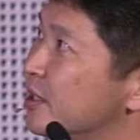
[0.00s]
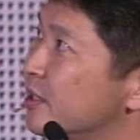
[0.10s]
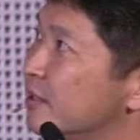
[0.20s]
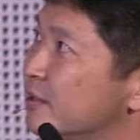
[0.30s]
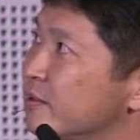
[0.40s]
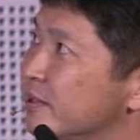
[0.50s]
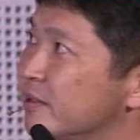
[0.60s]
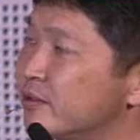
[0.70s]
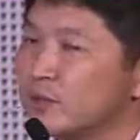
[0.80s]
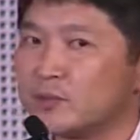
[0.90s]
and
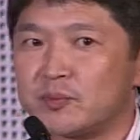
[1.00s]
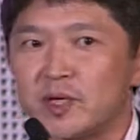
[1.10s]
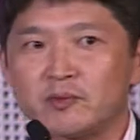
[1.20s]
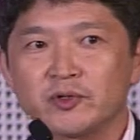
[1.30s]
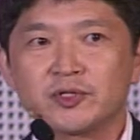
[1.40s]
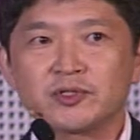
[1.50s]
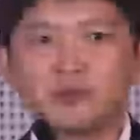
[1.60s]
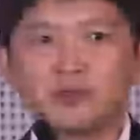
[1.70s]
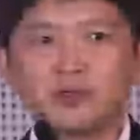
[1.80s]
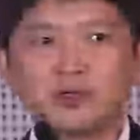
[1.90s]
then we published
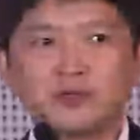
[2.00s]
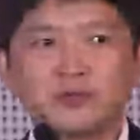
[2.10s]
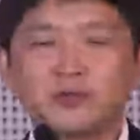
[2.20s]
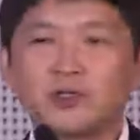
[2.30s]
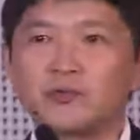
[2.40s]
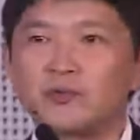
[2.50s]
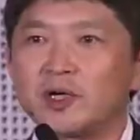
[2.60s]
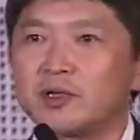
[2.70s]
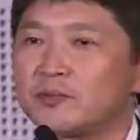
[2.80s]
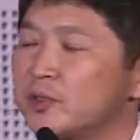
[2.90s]
more than
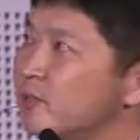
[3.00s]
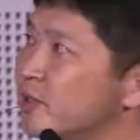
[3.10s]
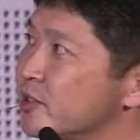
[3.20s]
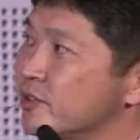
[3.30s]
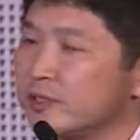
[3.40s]
25 papers